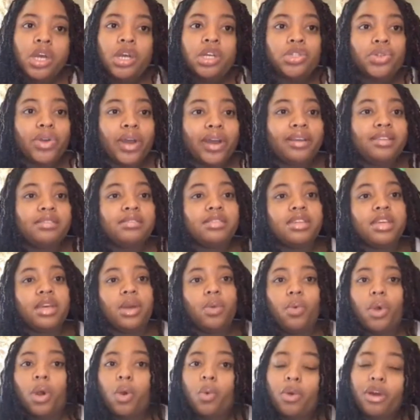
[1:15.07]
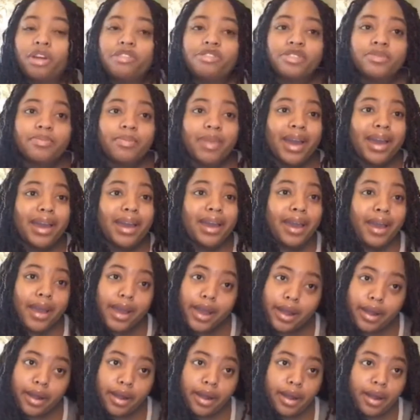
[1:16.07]
trying to see what works for my
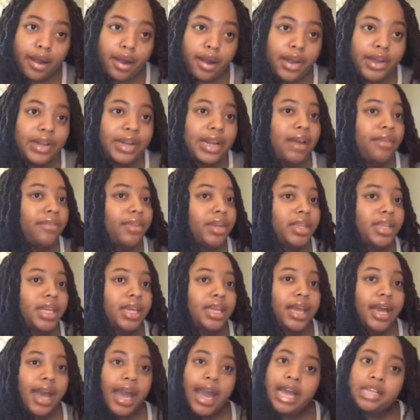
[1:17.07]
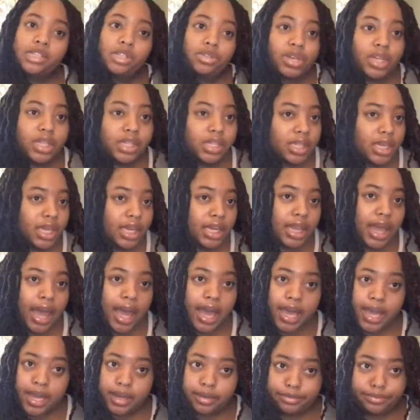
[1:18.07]
hair and everything. Like as you can see,
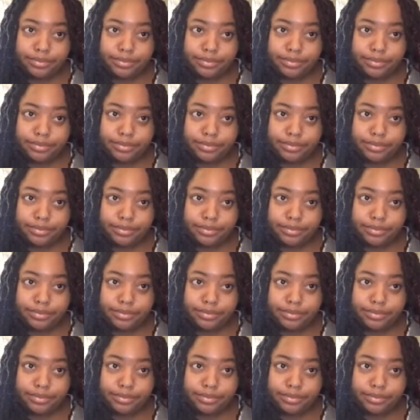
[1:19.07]
like